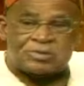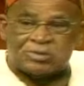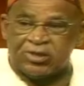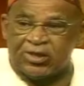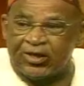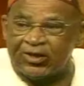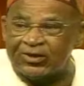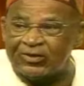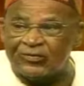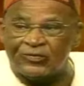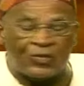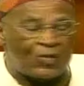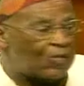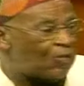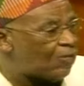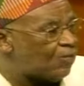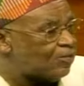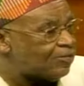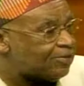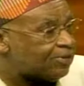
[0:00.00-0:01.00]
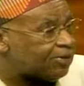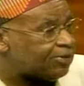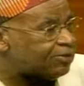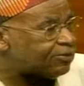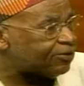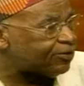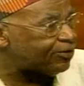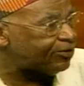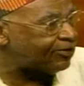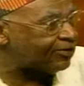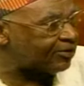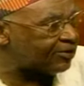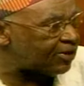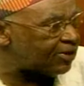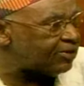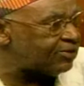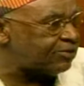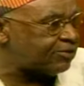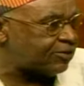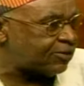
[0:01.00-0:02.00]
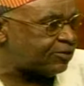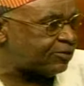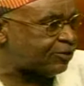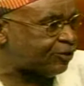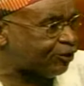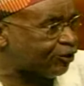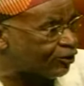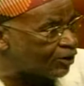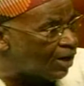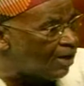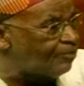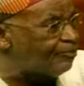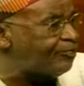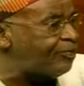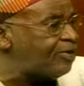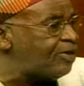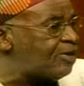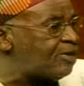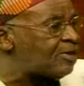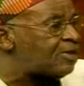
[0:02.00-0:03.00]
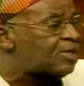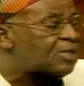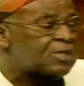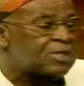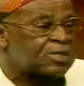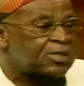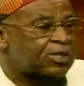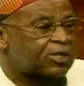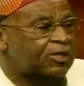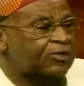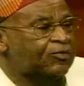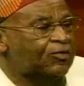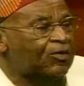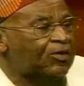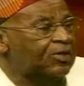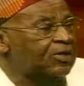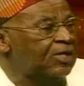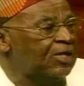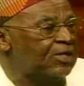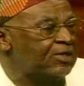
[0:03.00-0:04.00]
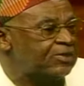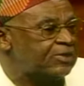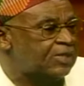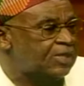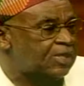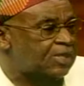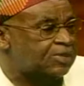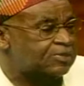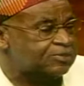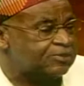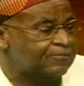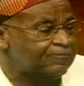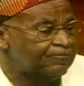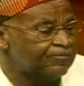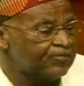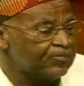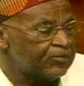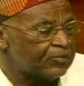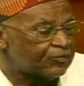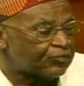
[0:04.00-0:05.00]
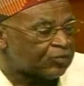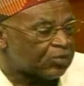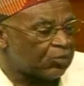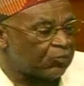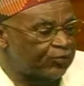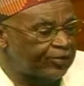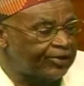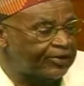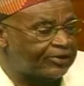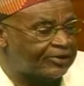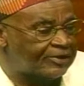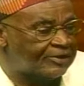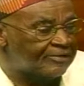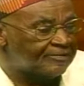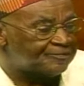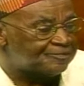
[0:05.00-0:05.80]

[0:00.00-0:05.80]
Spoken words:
and all these good things, and shopping and all 9 yards, which,